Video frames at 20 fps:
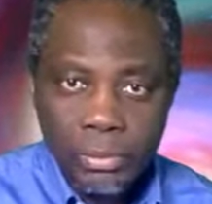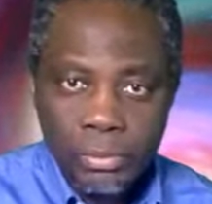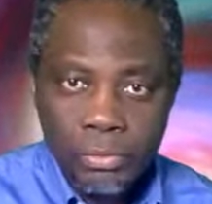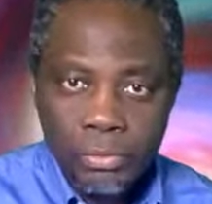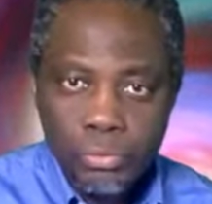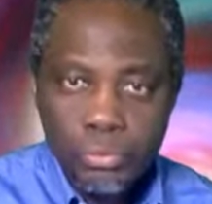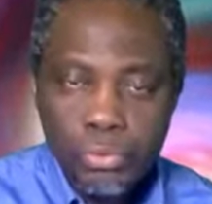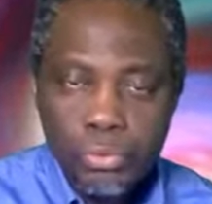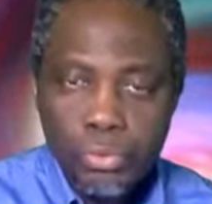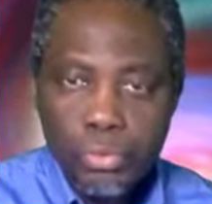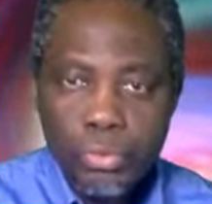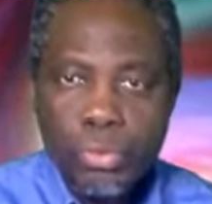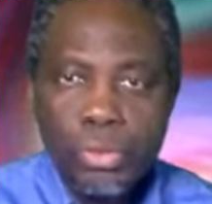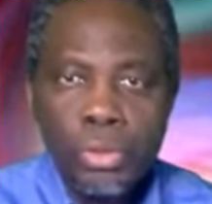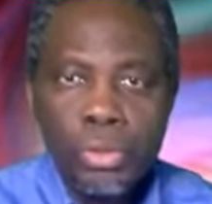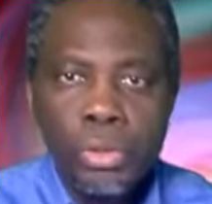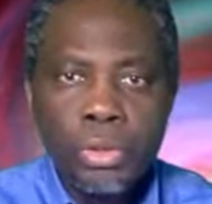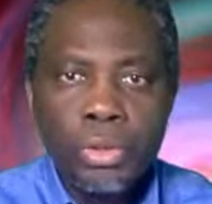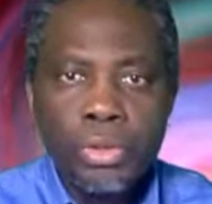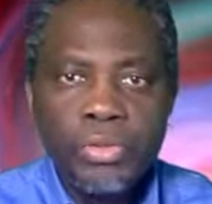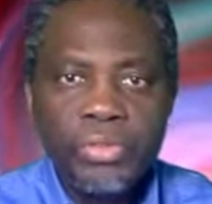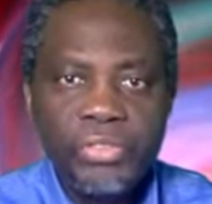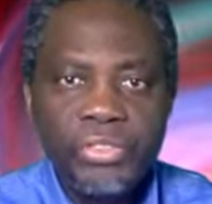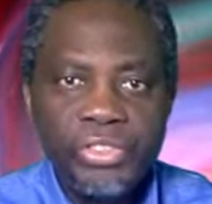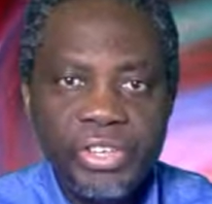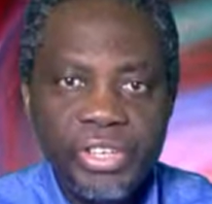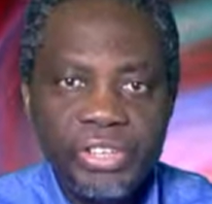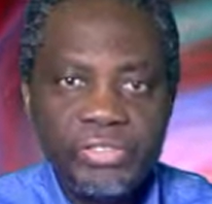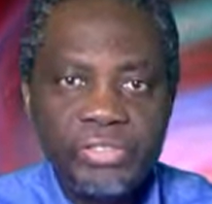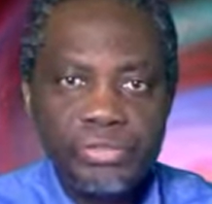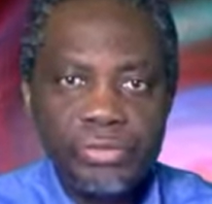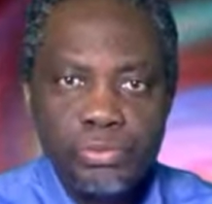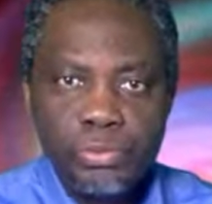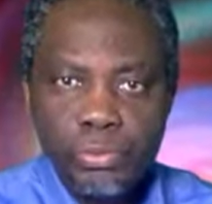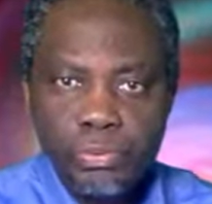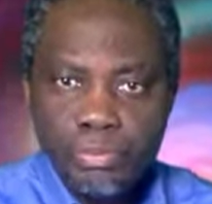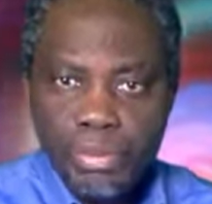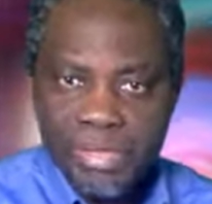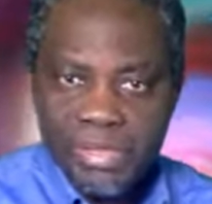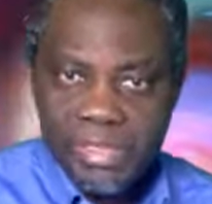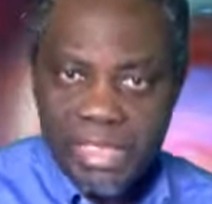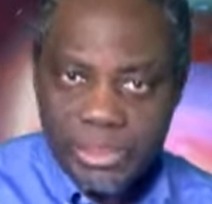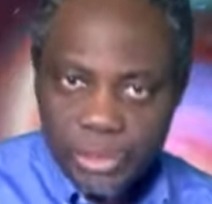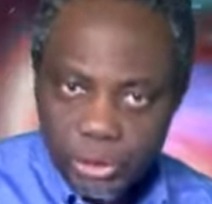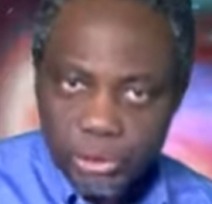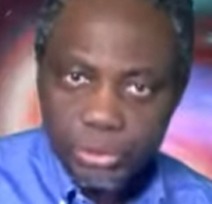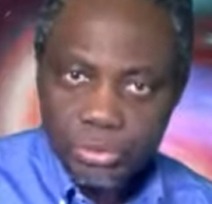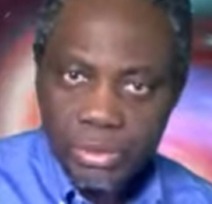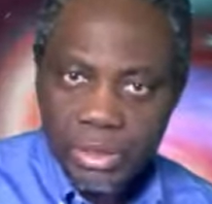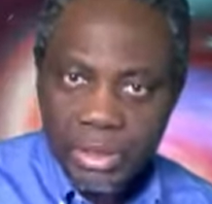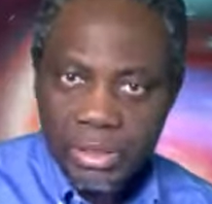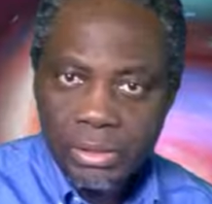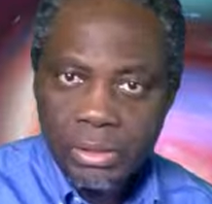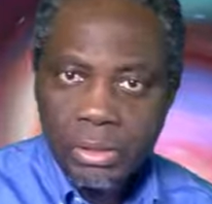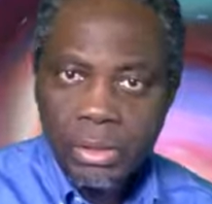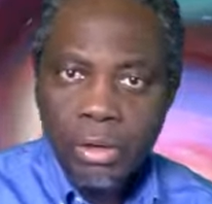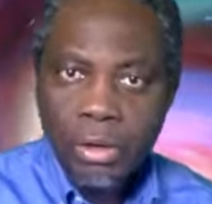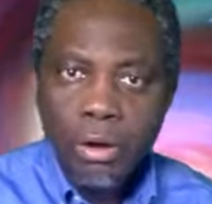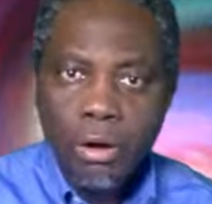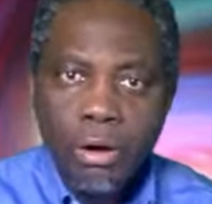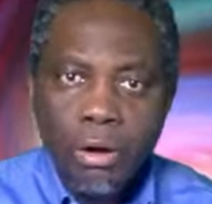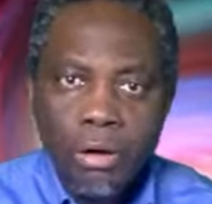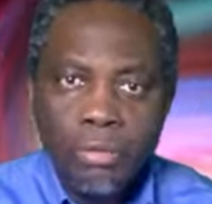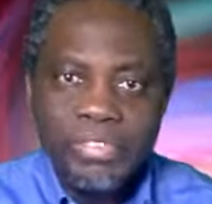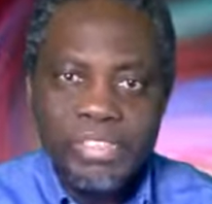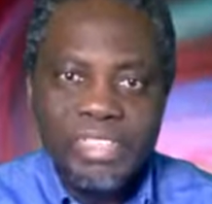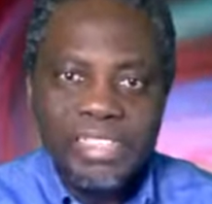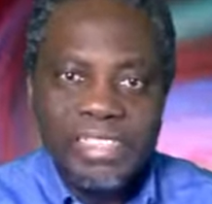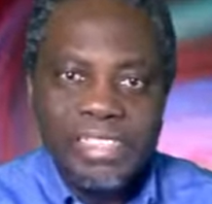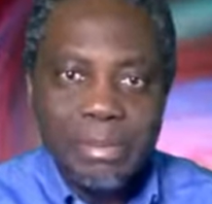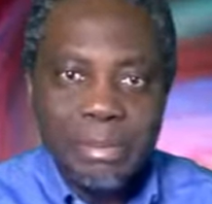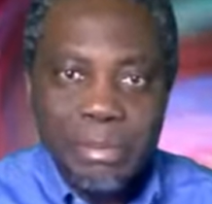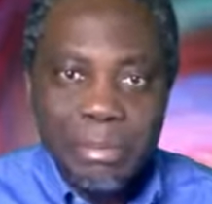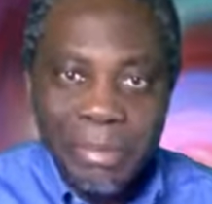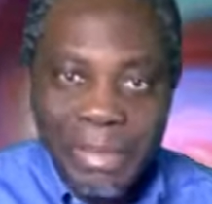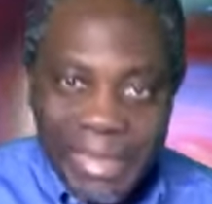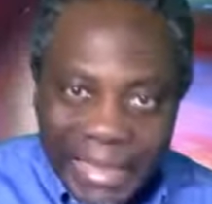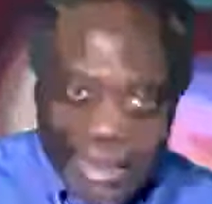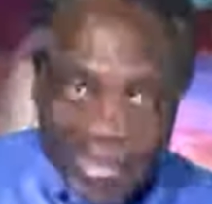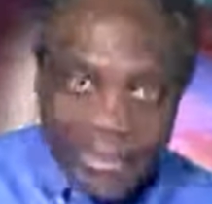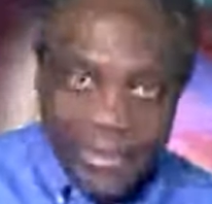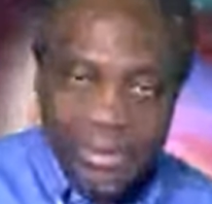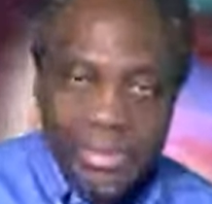to the supernatural of the demonic.